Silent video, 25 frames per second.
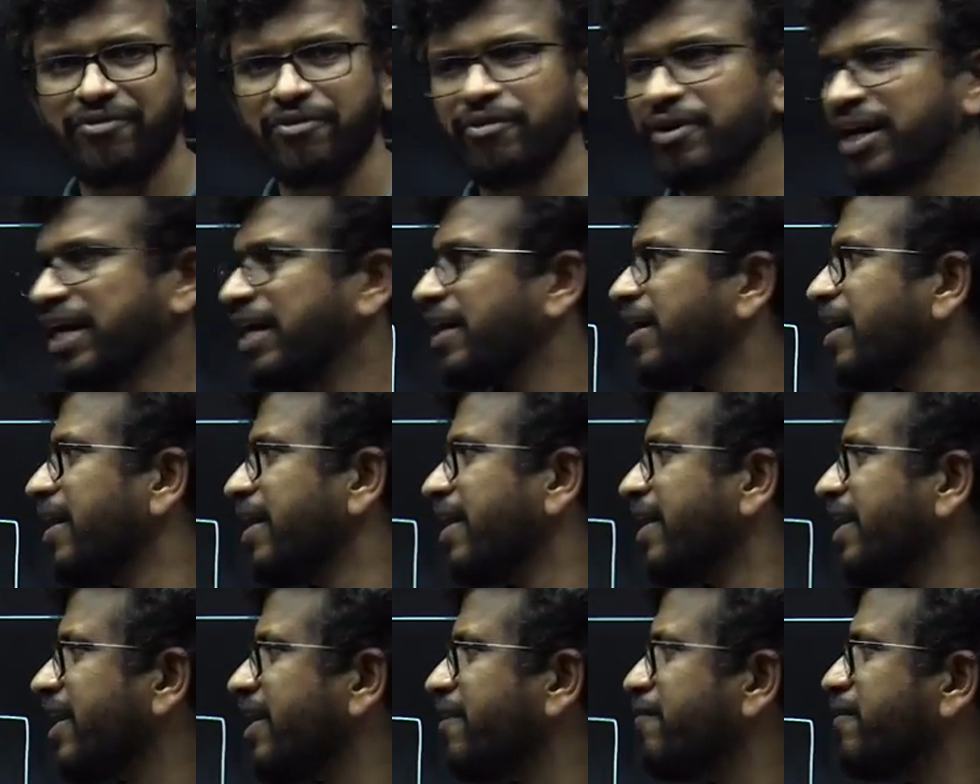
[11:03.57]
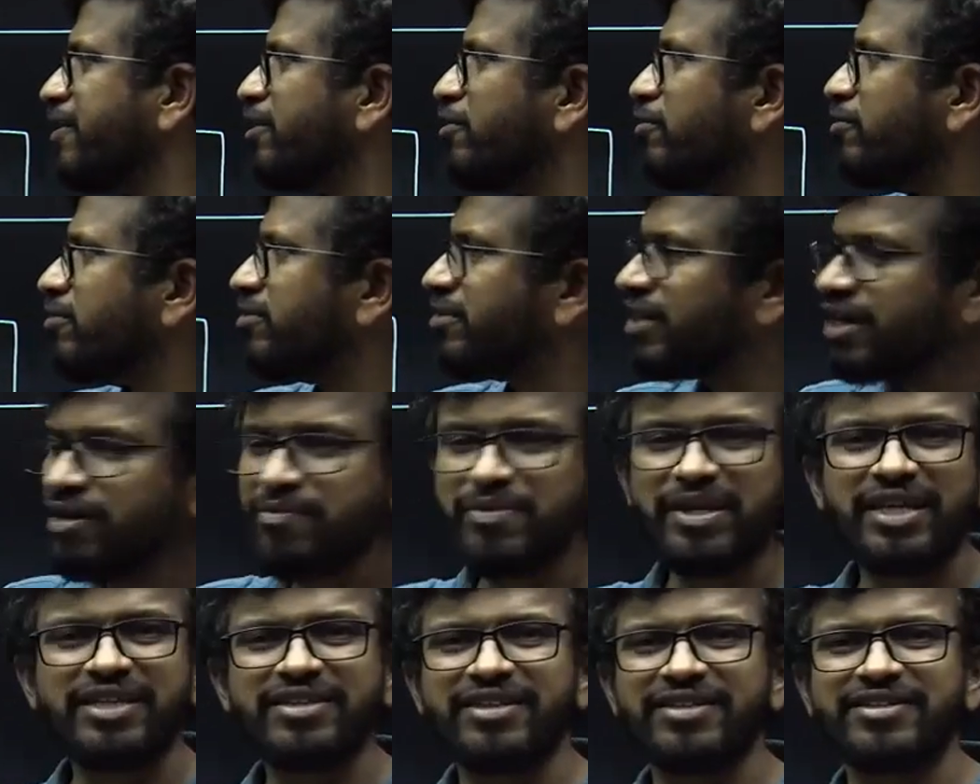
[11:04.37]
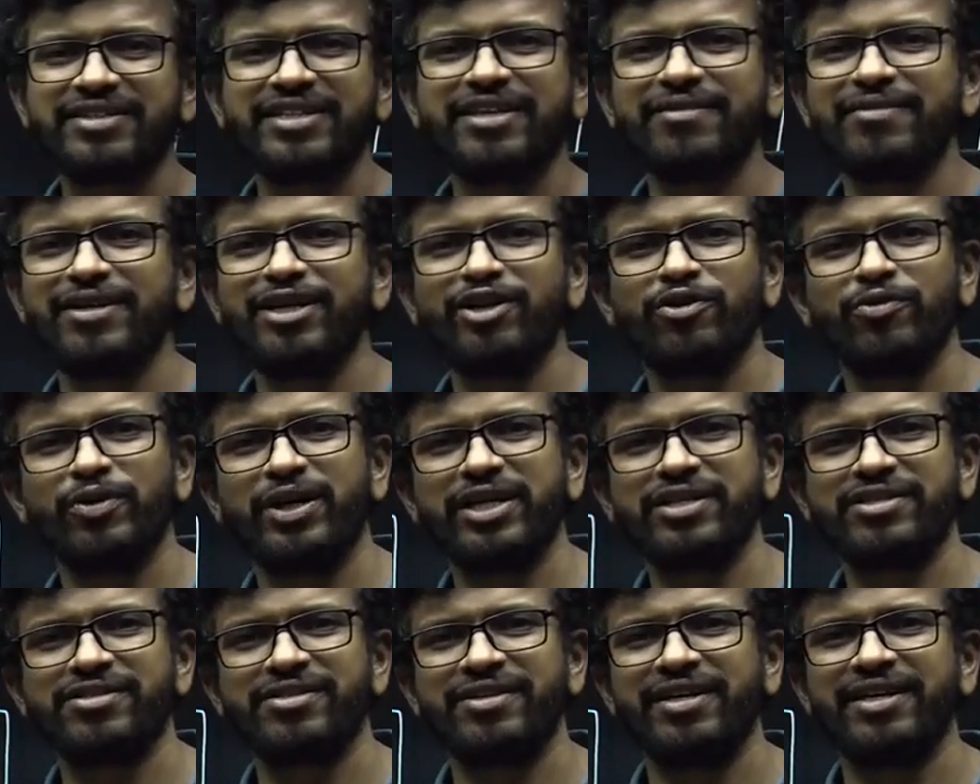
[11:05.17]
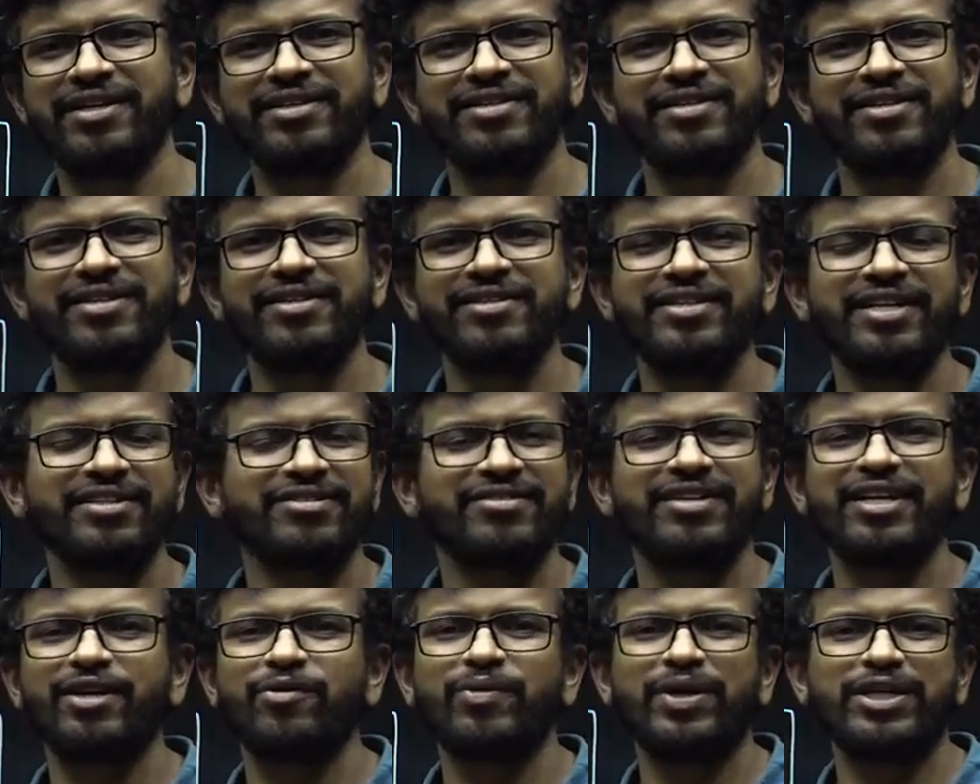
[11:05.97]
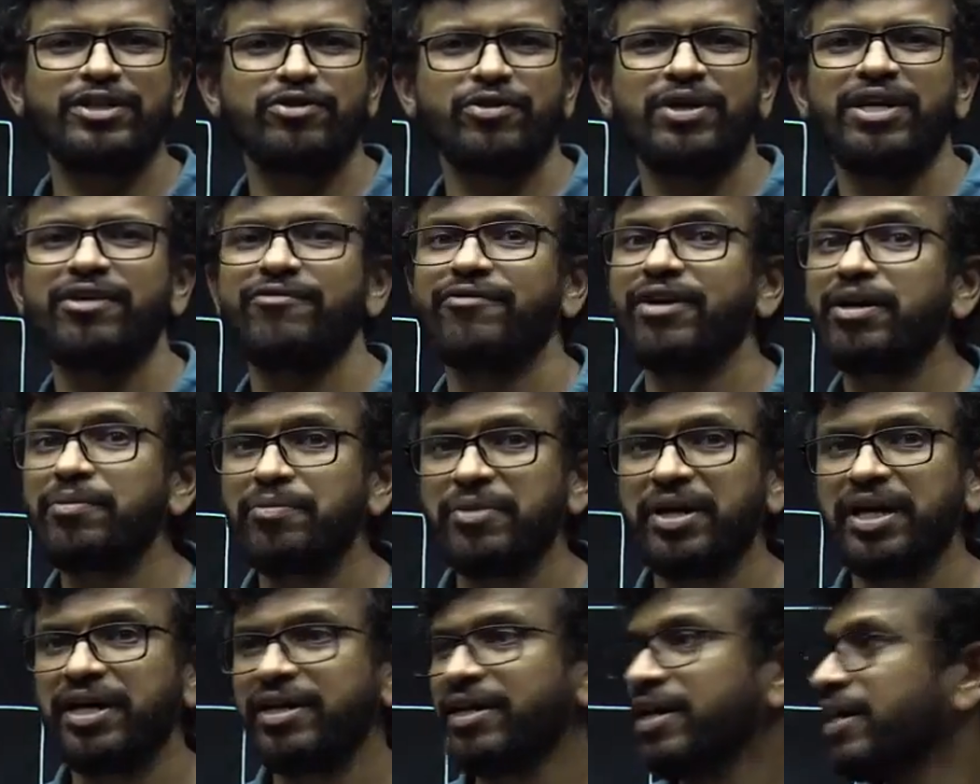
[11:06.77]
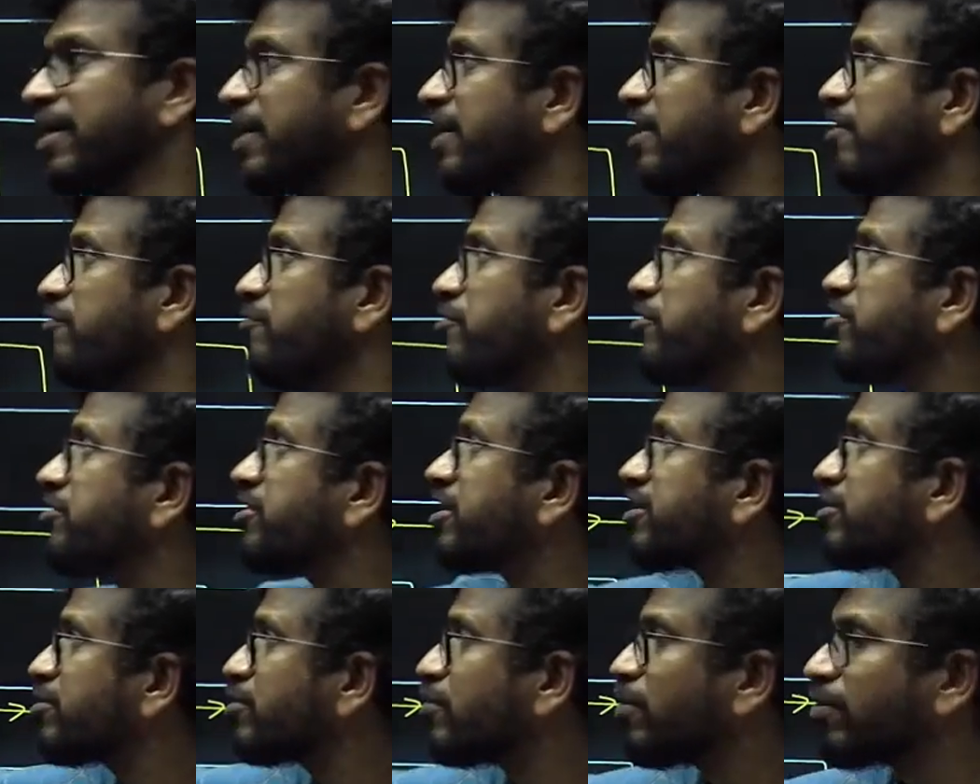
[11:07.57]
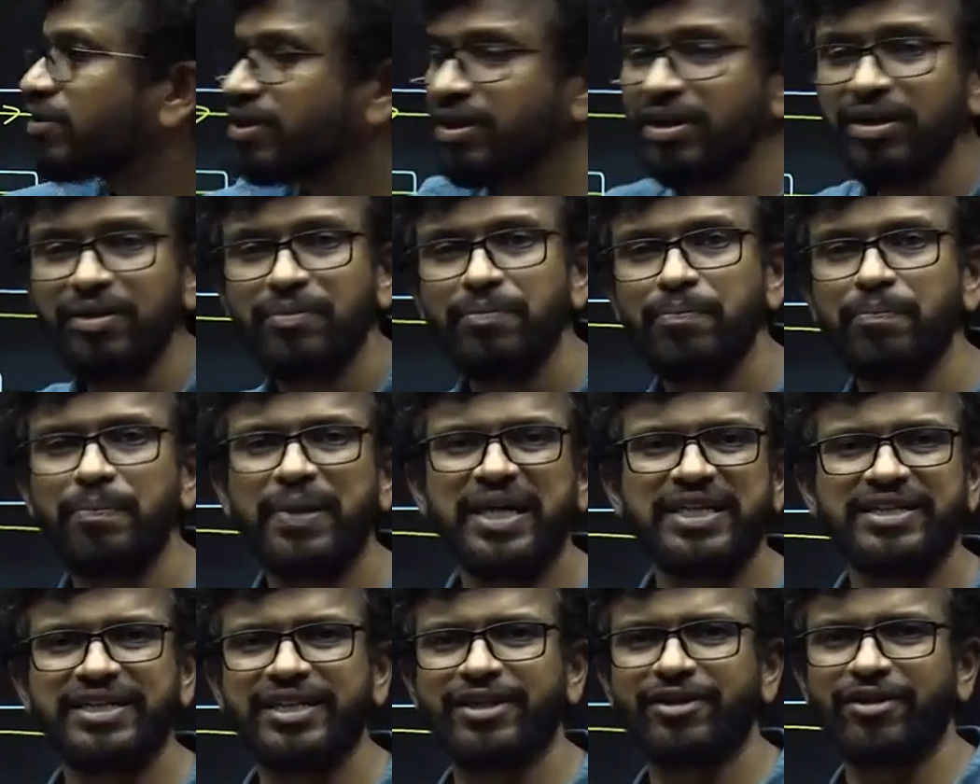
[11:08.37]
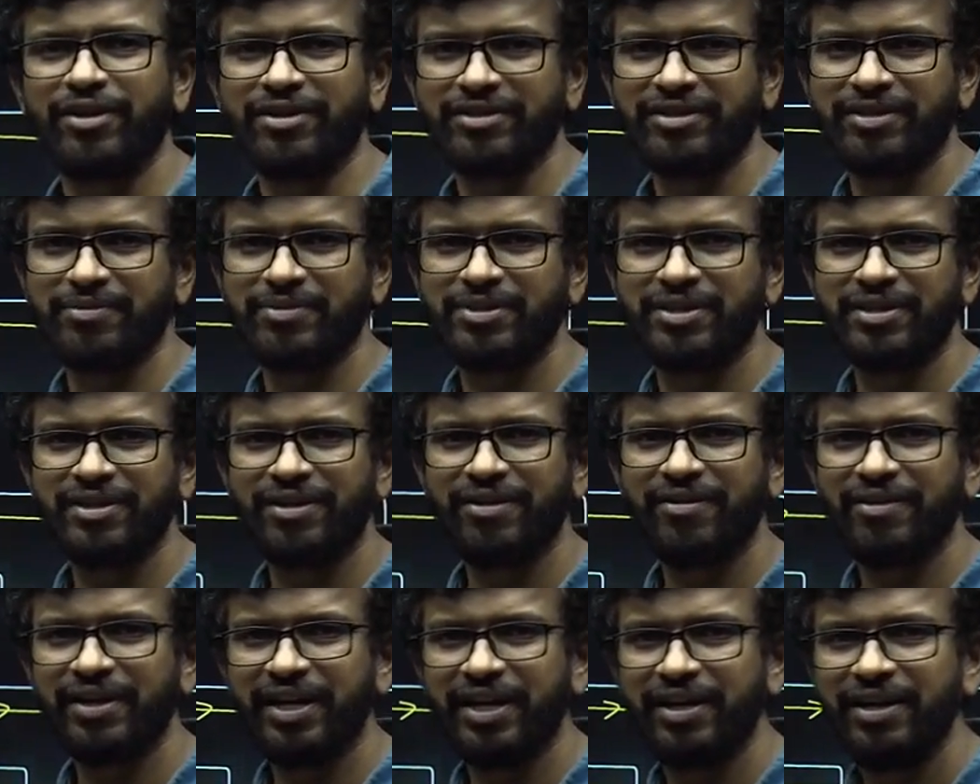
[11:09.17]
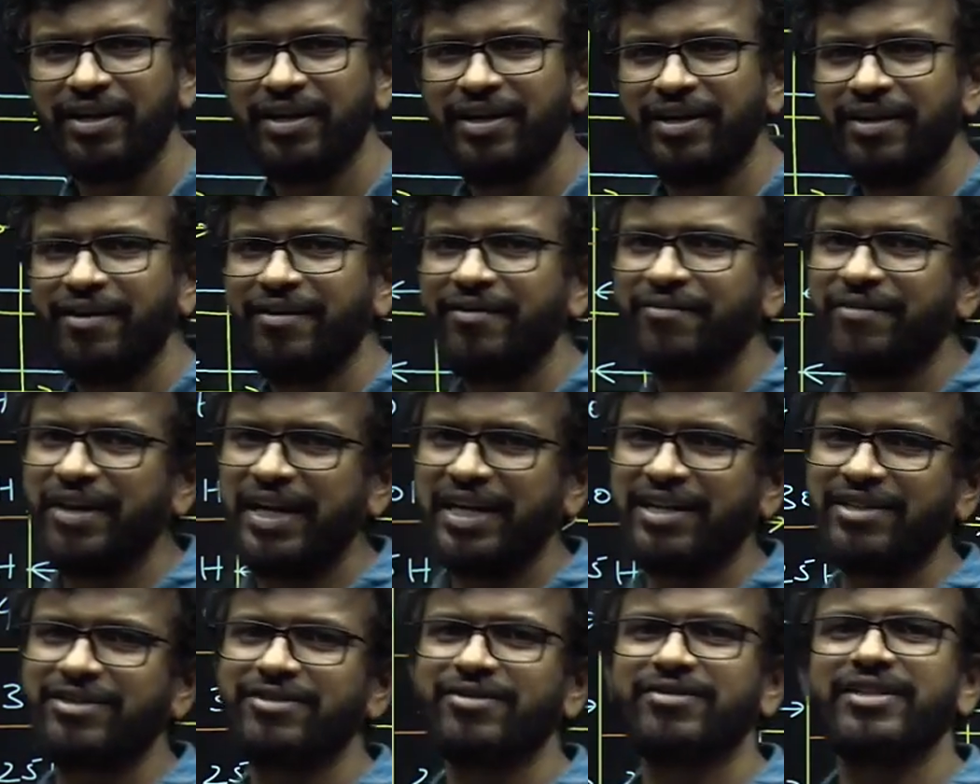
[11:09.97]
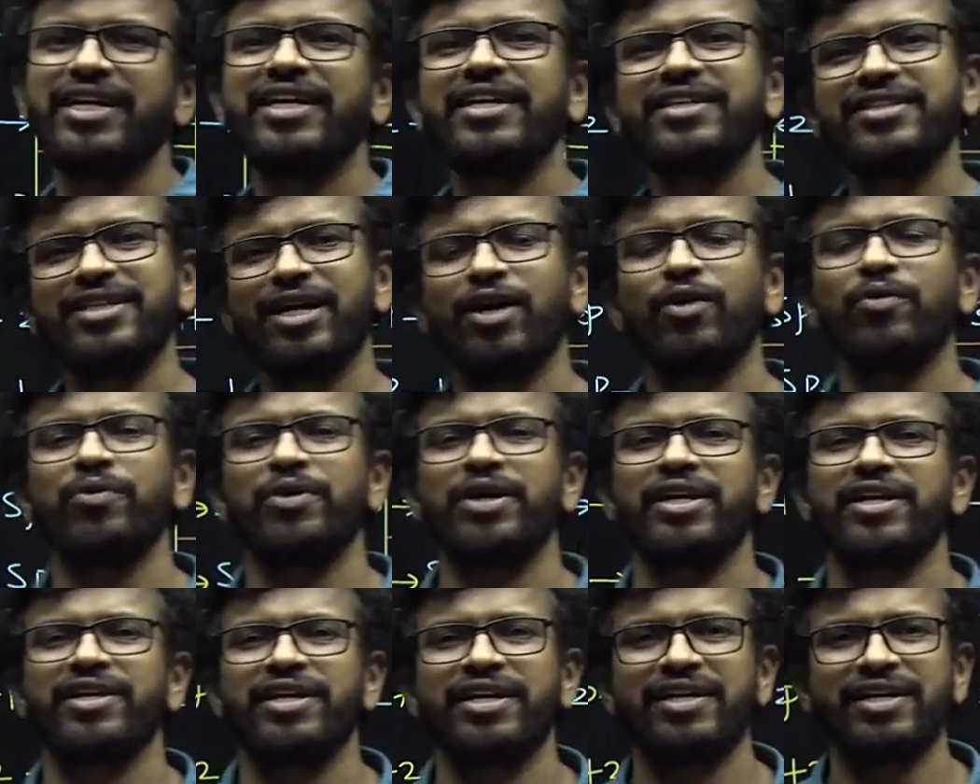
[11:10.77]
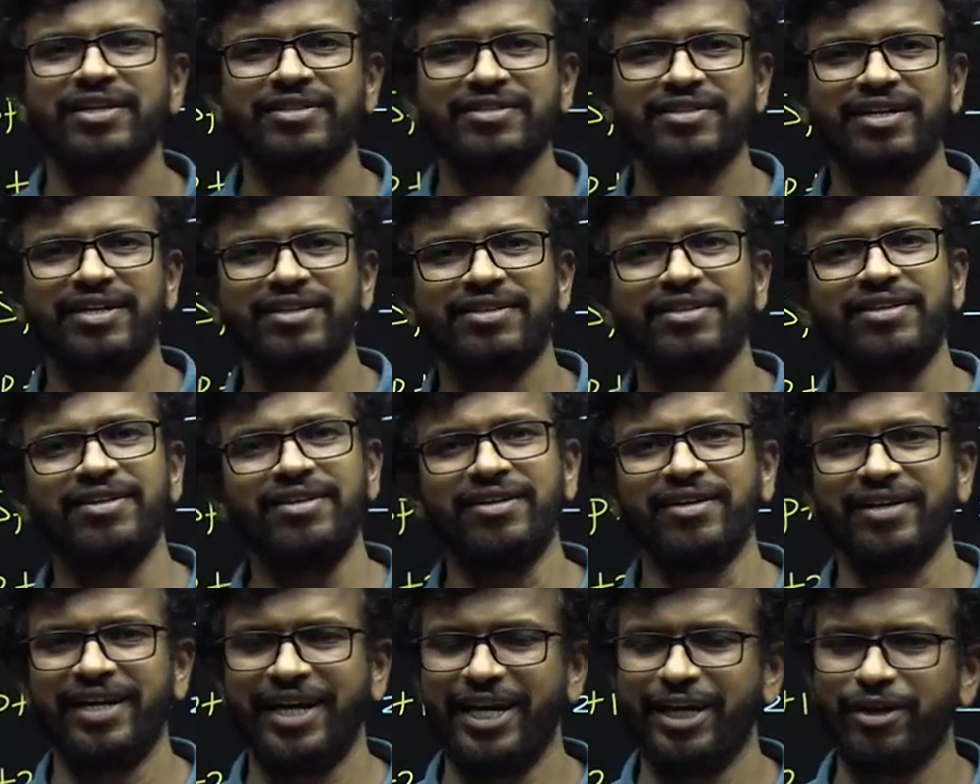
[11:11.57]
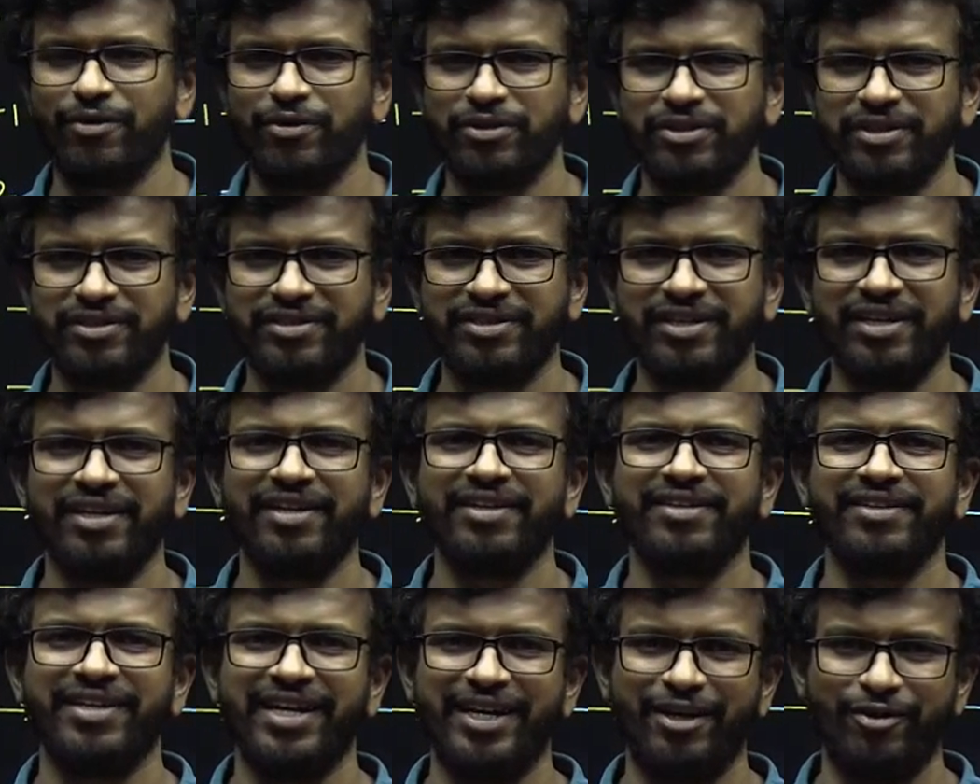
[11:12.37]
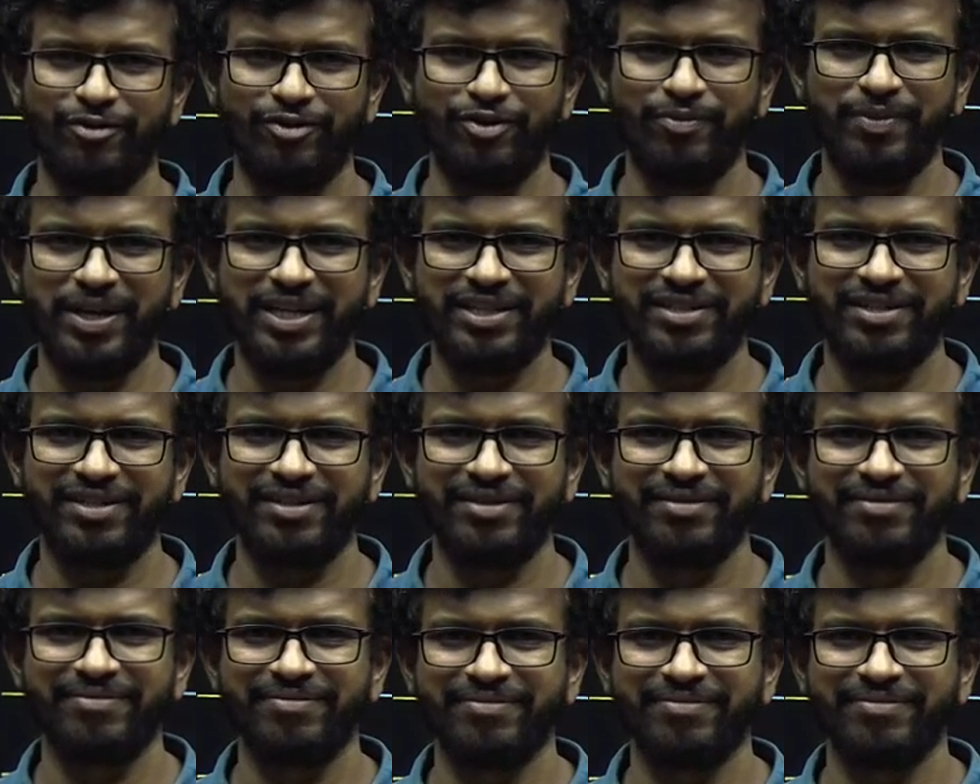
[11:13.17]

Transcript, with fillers: Okay, even though three minutes is given to us, it just requires only one minute if you just know the basic concepts. Okay, fine. So that is how you can understand the GATE questions. Thank you so much.